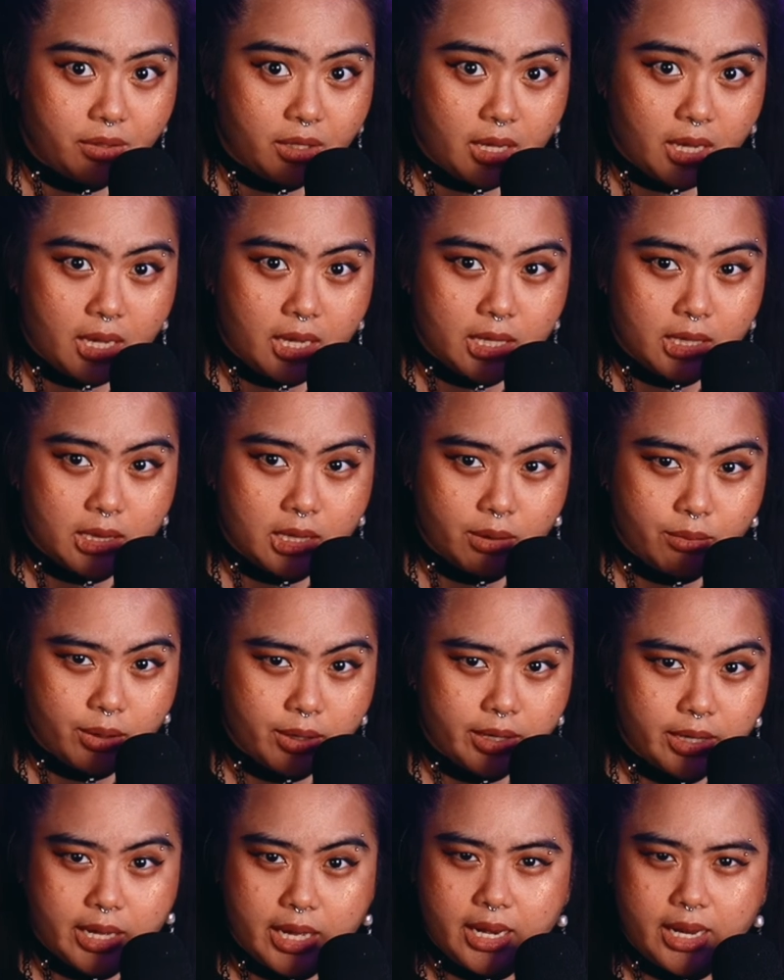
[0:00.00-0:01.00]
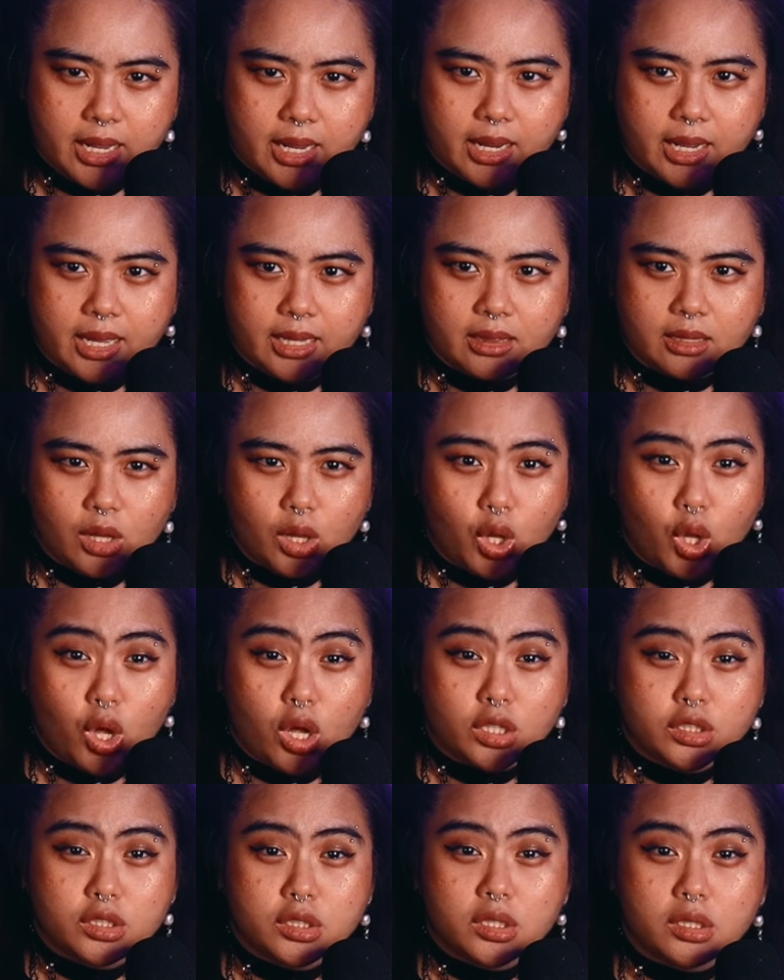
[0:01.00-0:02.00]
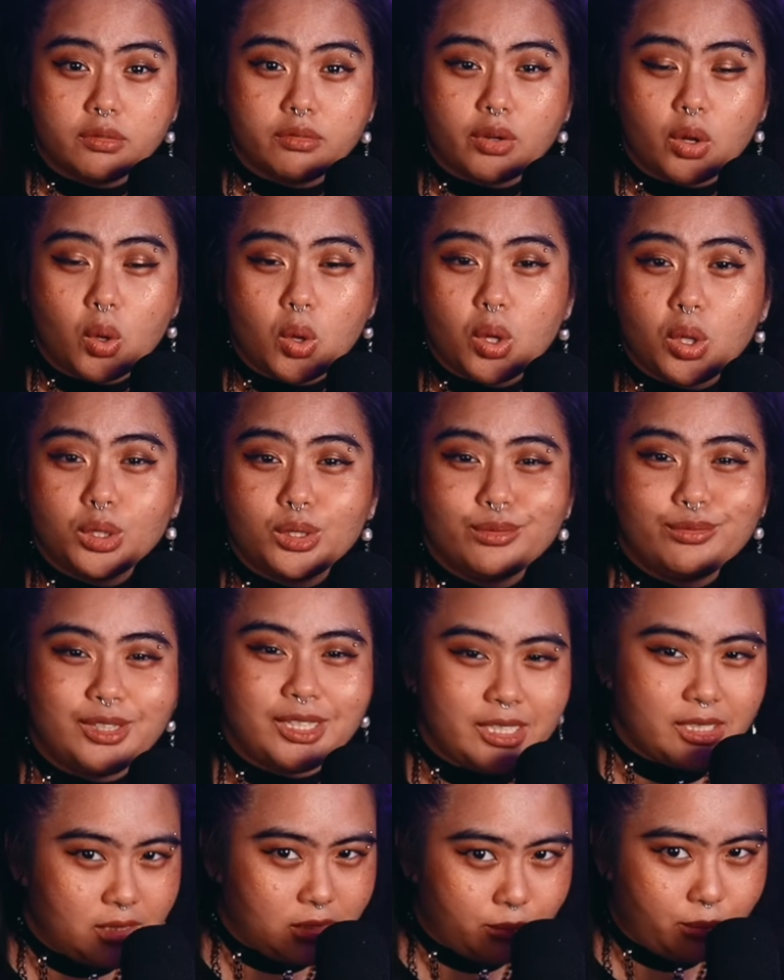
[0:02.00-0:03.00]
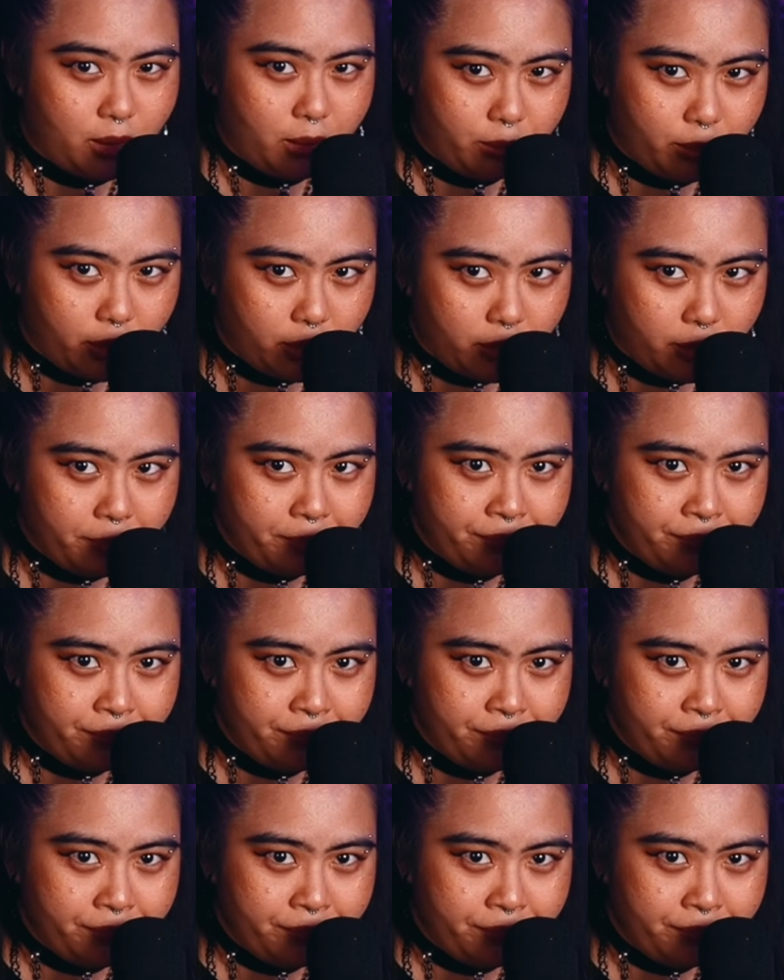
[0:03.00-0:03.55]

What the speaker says: gain they were getting at the loss of all of these people.